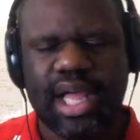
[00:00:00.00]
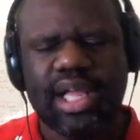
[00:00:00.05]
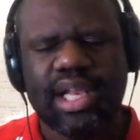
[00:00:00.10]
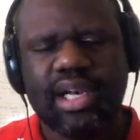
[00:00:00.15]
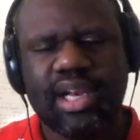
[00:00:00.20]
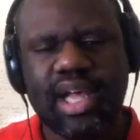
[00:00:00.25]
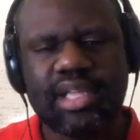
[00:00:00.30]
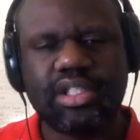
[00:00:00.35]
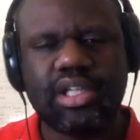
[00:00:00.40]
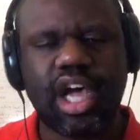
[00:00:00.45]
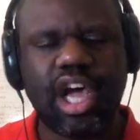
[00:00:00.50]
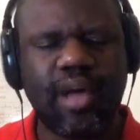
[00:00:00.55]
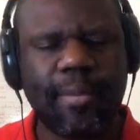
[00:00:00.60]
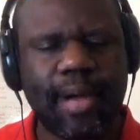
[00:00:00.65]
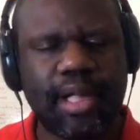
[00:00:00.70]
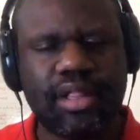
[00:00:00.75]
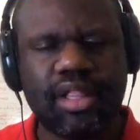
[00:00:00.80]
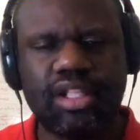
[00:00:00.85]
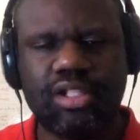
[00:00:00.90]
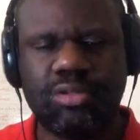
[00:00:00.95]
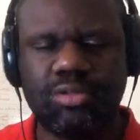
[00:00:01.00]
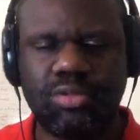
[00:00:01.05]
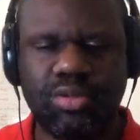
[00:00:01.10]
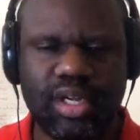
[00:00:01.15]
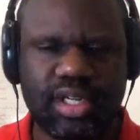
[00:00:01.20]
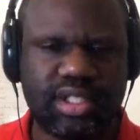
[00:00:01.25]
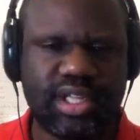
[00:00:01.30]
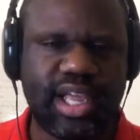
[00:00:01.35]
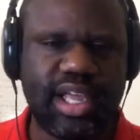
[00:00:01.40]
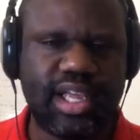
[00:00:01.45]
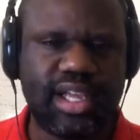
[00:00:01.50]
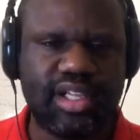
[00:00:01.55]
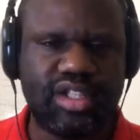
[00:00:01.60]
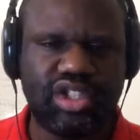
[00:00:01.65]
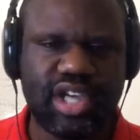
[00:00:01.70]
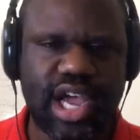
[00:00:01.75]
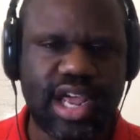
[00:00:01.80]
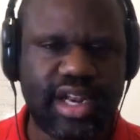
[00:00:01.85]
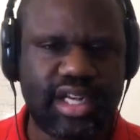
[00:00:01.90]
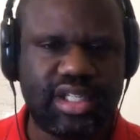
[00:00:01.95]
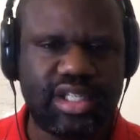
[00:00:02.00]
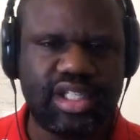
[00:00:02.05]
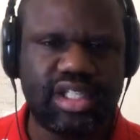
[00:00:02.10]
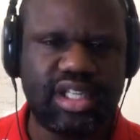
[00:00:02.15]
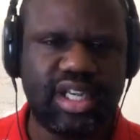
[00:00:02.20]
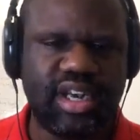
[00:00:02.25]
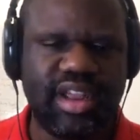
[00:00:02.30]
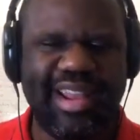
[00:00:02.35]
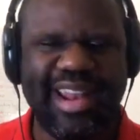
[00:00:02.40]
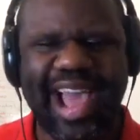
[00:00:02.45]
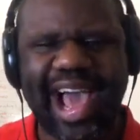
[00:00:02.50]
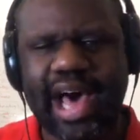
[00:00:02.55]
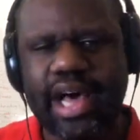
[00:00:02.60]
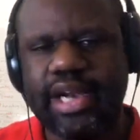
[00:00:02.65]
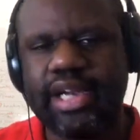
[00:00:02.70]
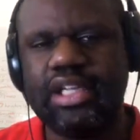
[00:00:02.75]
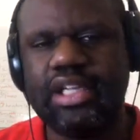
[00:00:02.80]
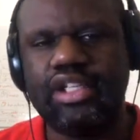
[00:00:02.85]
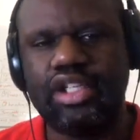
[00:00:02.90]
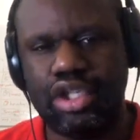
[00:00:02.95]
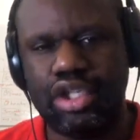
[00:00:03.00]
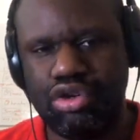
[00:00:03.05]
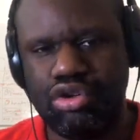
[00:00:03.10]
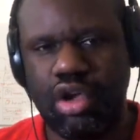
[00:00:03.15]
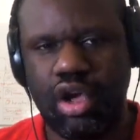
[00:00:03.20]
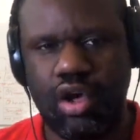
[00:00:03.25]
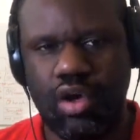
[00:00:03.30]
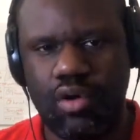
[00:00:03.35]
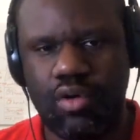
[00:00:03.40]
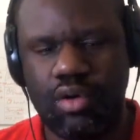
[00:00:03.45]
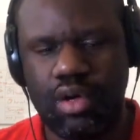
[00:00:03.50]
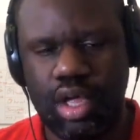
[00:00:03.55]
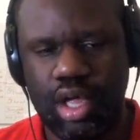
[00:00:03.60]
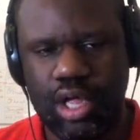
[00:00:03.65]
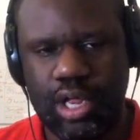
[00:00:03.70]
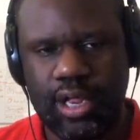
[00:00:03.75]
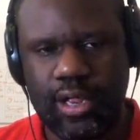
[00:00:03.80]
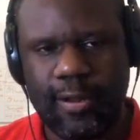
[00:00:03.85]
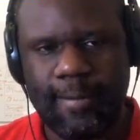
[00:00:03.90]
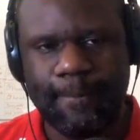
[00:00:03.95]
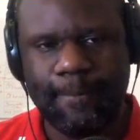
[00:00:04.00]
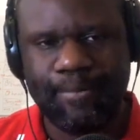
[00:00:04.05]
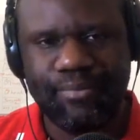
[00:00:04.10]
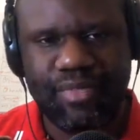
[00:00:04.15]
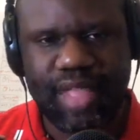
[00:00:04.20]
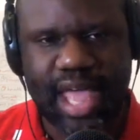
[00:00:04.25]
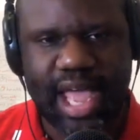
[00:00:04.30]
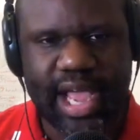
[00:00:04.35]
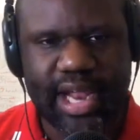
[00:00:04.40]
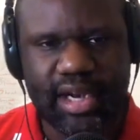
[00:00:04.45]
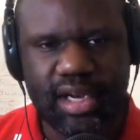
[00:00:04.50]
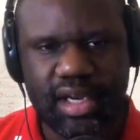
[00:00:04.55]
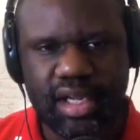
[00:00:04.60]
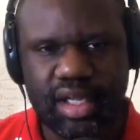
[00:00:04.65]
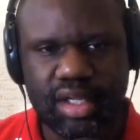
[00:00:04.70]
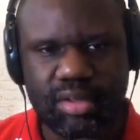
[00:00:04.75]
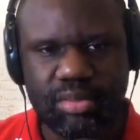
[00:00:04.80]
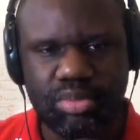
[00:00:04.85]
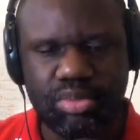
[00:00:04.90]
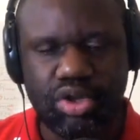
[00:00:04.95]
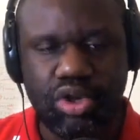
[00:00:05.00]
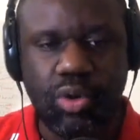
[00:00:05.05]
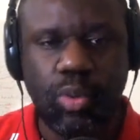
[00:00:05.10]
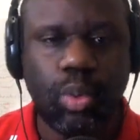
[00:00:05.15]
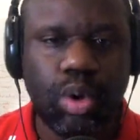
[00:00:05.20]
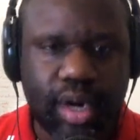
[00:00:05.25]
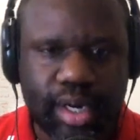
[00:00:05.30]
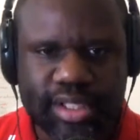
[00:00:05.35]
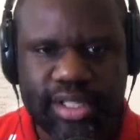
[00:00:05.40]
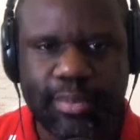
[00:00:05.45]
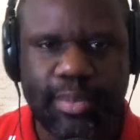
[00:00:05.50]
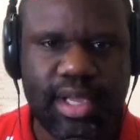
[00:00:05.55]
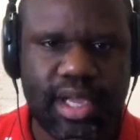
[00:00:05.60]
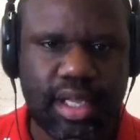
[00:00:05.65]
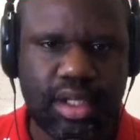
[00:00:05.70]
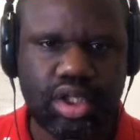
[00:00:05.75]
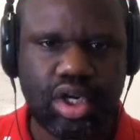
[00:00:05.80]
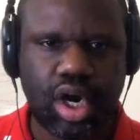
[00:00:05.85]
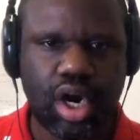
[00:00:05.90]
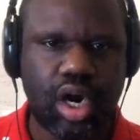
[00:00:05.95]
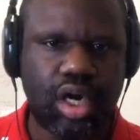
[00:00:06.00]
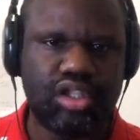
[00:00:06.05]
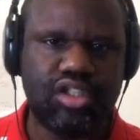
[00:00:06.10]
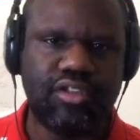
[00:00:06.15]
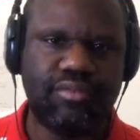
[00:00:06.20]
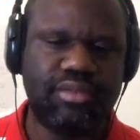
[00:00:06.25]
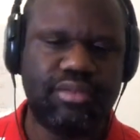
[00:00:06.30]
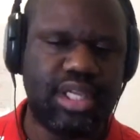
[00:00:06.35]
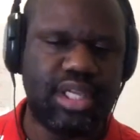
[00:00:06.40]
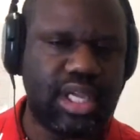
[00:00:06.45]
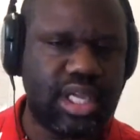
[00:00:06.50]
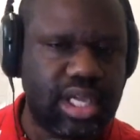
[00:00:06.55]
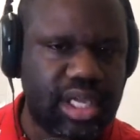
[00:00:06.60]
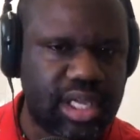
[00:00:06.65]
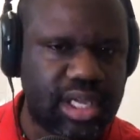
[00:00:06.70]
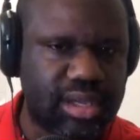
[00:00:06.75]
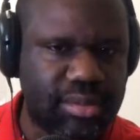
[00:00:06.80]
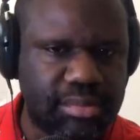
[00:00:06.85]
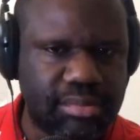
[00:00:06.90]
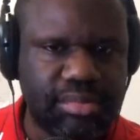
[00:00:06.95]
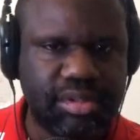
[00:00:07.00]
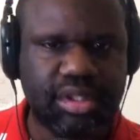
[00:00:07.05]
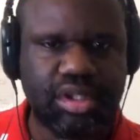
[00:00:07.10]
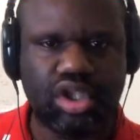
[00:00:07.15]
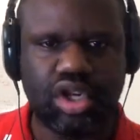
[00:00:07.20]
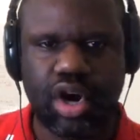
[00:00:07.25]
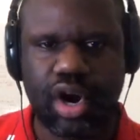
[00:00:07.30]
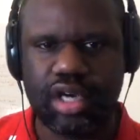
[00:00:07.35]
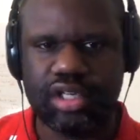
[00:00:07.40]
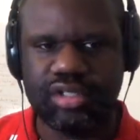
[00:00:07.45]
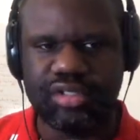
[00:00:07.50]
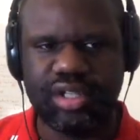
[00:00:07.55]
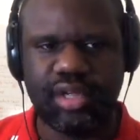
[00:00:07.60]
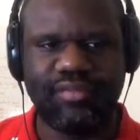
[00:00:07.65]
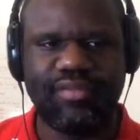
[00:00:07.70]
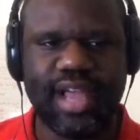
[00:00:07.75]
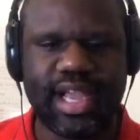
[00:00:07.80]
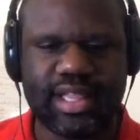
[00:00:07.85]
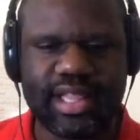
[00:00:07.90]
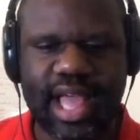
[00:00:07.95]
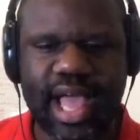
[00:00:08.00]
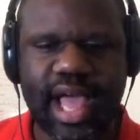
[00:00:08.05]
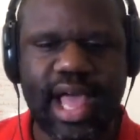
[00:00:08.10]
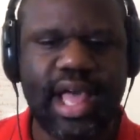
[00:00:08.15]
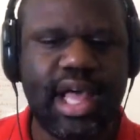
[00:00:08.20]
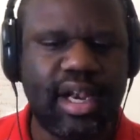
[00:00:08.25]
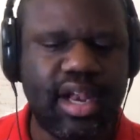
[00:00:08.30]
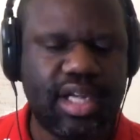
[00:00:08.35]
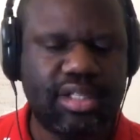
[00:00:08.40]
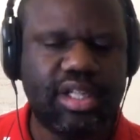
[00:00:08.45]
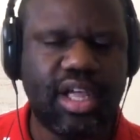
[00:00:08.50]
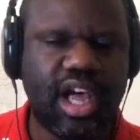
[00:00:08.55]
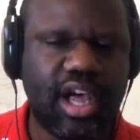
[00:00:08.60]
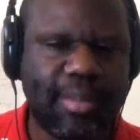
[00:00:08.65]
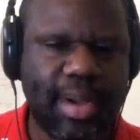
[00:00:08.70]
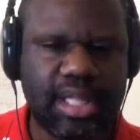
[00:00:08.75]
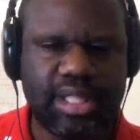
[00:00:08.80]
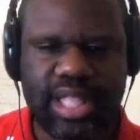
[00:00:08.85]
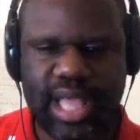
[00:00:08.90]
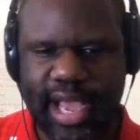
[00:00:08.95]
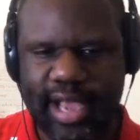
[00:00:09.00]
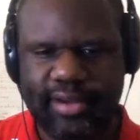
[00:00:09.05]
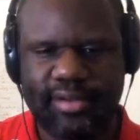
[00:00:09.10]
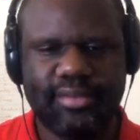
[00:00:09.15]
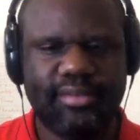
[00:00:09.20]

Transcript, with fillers: Let's talk about this risk taking strategies and, and how did you know that you wanted to be in charge of teams, and charge of stuff like that? Let's talk about that.